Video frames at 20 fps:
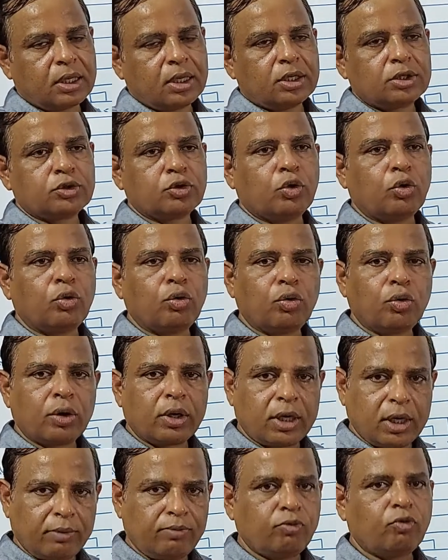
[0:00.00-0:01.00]
So
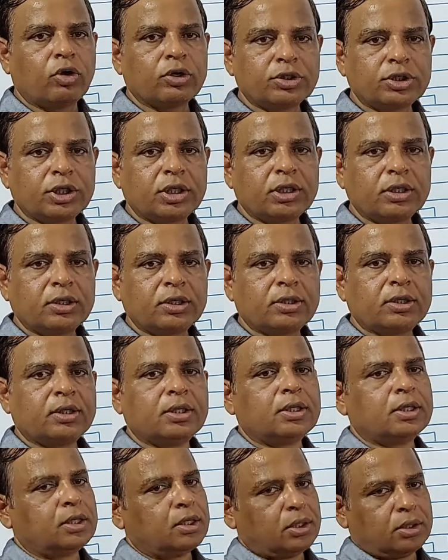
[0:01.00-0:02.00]
keep watching.
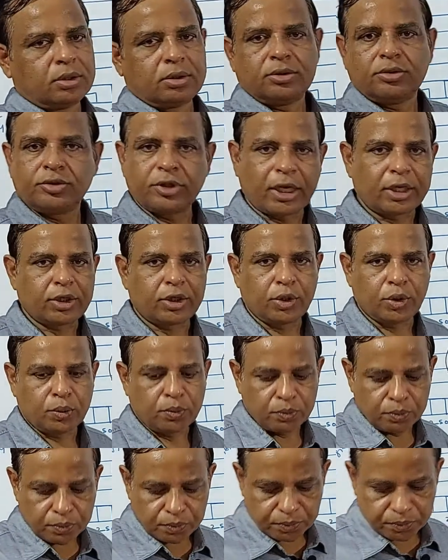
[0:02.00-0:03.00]
Thank you.